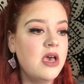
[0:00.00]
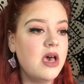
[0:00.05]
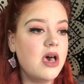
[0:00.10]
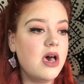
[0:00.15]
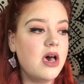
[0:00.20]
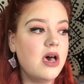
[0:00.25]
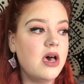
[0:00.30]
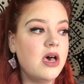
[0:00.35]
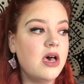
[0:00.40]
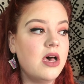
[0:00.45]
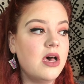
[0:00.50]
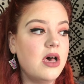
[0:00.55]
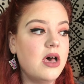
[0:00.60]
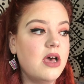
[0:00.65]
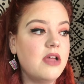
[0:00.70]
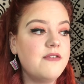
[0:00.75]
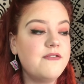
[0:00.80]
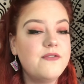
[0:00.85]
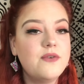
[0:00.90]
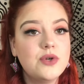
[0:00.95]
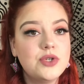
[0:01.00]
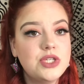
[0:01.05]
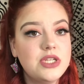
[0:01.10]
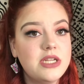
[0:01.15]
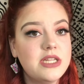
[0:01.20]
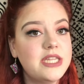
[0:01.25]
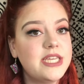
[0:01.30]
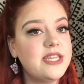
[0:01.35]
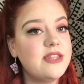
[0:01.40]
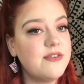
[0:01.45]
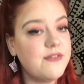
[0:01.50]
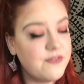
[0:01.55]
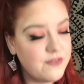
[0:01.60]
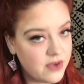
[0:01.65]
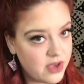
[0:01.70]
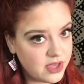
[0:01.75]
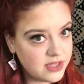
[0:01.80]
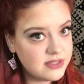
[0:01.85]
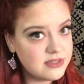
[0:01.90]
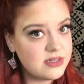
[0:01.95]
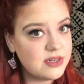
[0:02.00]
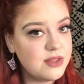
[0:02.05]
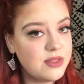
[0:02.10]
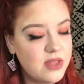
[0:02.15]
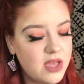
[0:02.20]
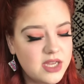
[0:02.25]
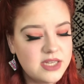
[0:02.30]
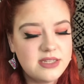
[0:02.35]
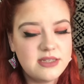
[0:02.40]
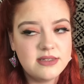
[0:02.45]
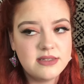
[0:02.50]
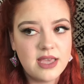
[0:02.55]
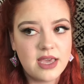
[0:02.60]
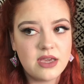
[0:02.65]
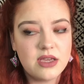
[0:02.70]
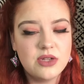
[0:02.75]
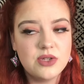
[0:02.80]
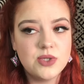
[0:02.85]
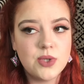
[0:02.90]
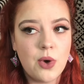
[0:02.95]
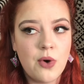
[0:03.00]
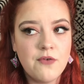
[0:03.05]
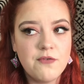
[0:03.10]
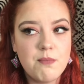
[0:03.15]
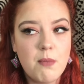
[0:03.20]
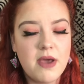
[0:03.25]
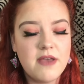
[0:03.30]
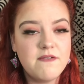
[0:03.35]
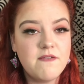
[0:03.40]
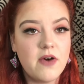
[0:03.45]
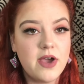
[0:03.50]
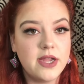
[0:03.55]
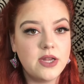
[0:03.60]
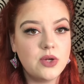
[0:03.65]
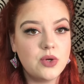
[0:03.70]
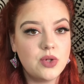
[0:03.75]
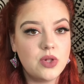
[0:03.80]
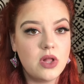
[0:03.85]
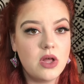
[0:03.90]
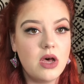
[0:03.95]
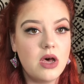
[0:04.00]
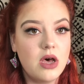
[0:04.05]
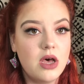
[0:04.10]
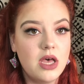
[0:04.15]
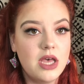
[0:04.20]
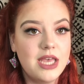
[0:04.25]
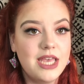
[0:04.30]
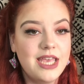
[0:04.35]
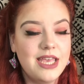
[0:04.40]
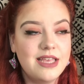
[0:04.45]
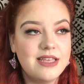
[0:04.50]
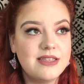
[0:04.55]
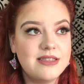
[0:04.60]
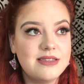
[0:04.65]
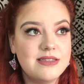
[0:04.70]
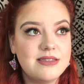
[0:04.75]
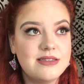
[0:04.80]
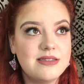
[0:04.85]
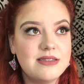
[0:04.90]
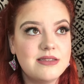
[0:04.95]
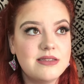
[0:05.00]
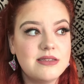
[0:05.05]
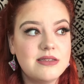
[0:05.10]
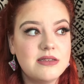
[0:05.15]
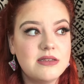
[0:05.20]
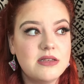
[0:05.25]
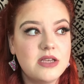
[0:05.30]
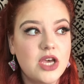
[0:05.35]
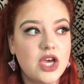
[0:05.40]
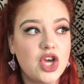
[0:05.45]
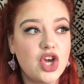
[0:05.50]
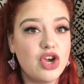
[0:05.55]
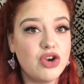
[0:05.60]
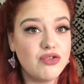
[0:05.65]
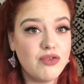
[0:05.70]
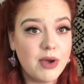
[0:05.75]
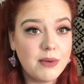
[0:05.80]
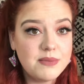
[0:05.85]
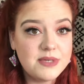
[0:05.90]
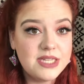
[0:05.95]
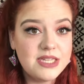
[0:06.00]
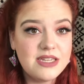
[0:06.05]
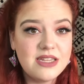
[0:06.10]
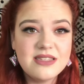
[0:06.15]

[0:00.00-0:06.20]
Unfortunately, the first 30 seconds of my vinyl is corrupted.